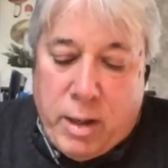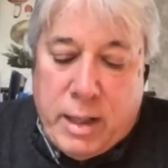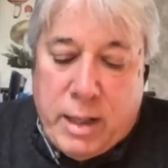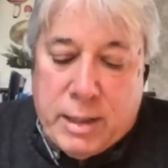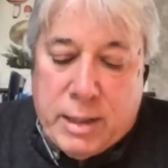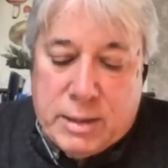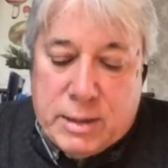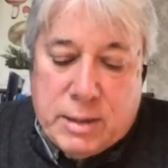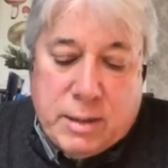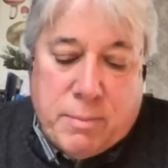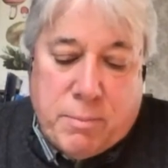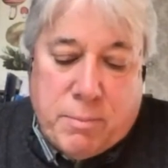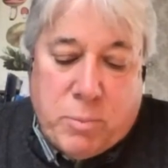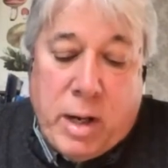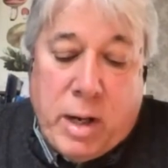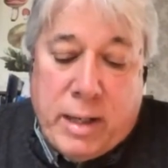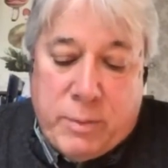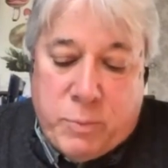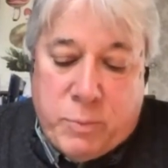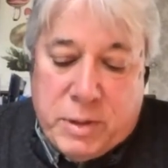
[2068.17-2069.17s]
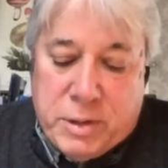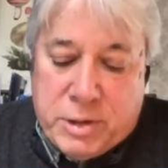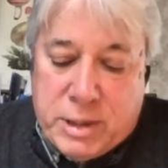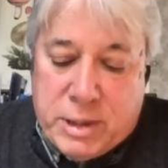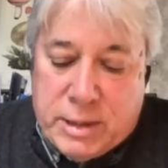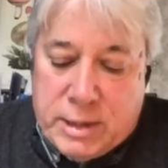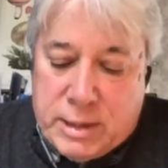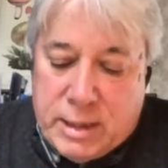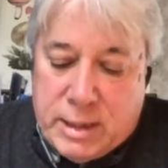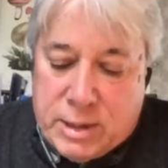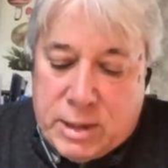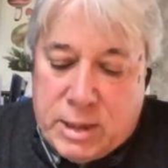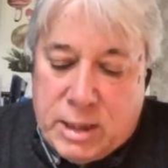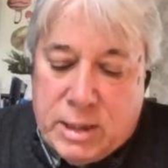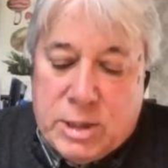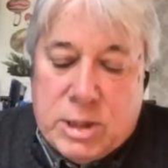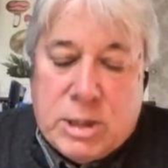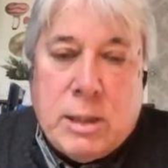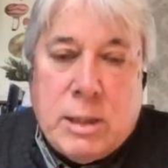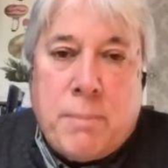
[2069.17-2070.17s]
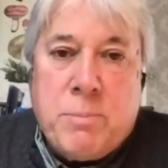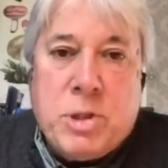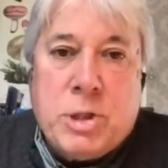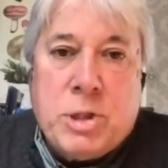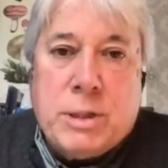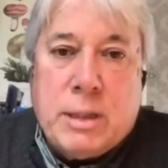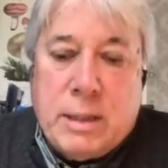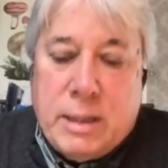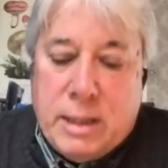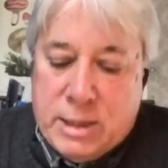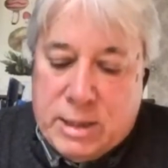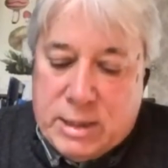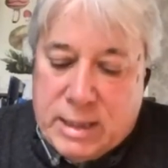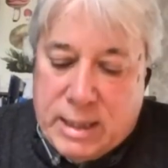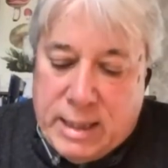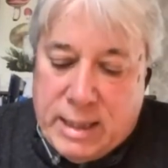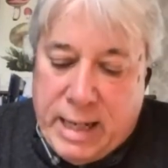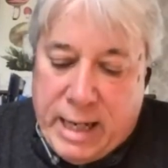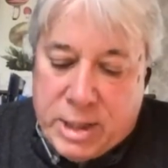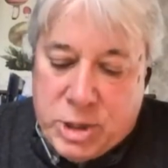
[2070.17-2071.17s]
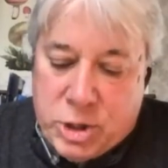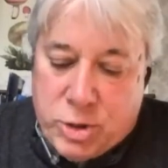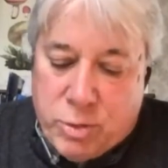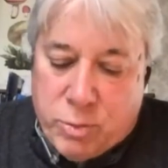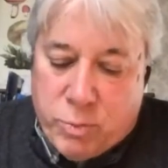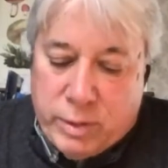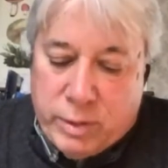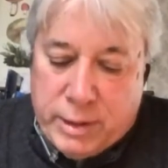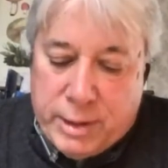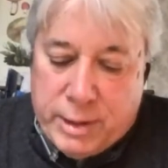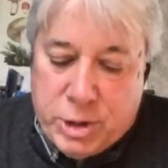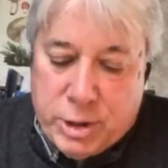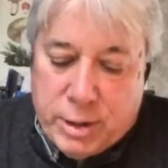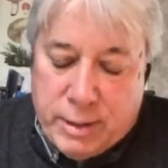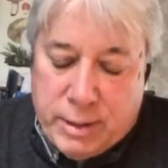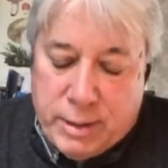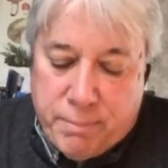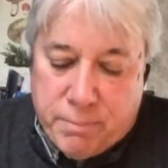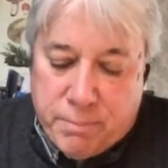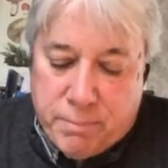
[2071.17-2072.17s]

as Brian Willson says, consumption is the national religion?